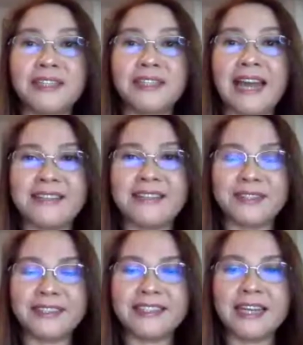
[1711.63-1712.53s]

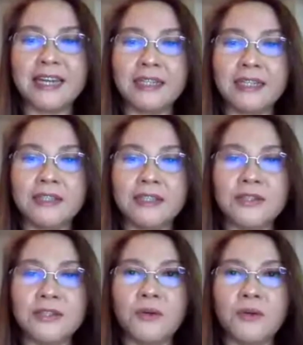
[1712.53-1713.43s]
described as the
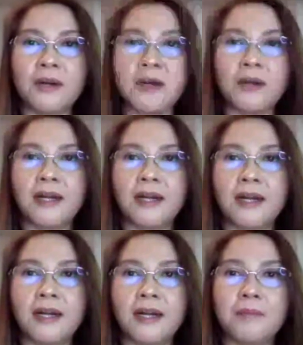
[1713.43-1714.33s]
supermall of
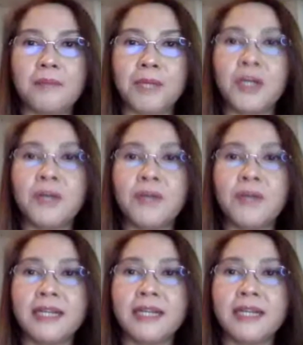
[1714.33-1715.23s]
natural
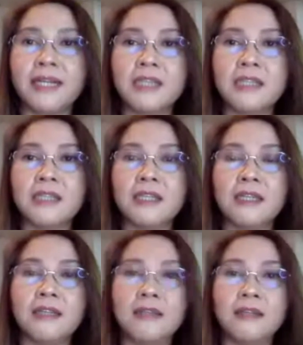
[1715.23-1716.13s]
hazards.
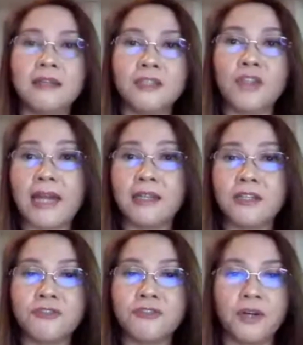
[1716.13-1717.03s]
So
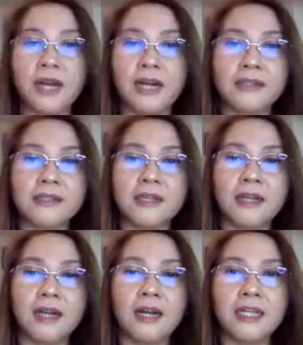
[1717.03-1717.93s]

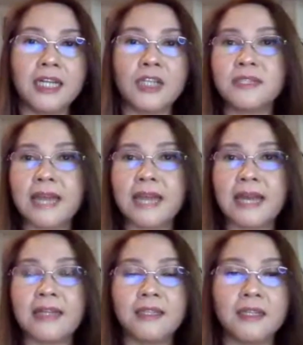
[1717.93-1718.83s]
prioritizing is
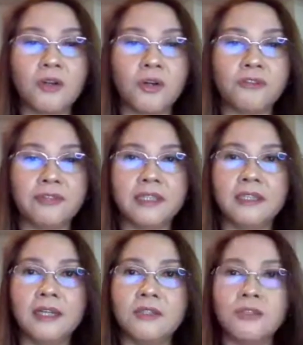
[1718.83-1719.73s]
indeed a
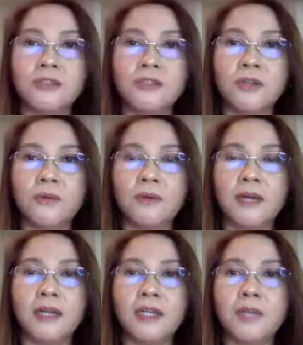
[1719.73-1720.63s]
challenge for
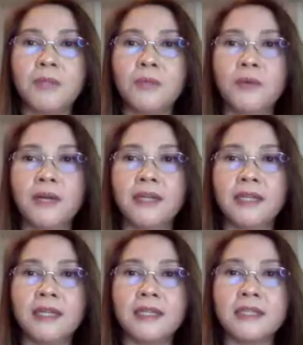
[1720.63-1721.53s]
us,
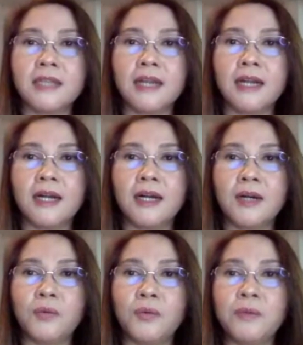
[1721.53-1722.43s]
notwithstanding
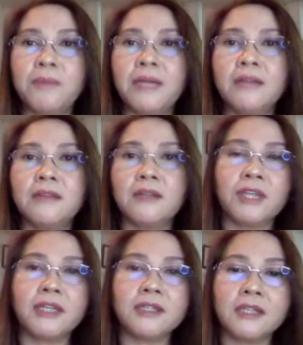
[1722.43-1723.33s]
COVID.
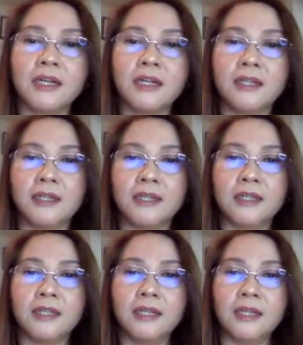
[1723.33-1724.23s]
So number
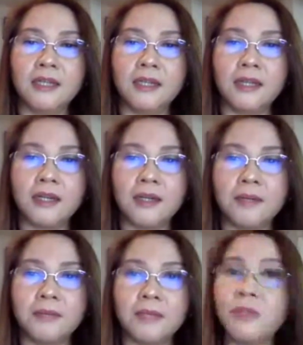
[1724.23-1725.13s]
one is
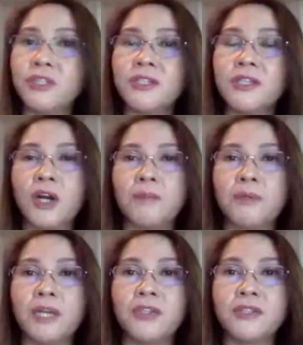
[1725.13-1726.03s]
we
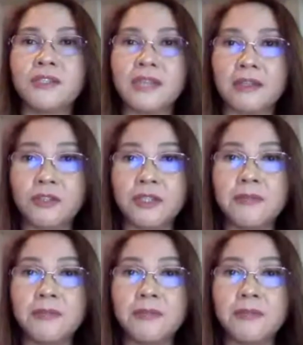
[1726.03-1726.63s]
built this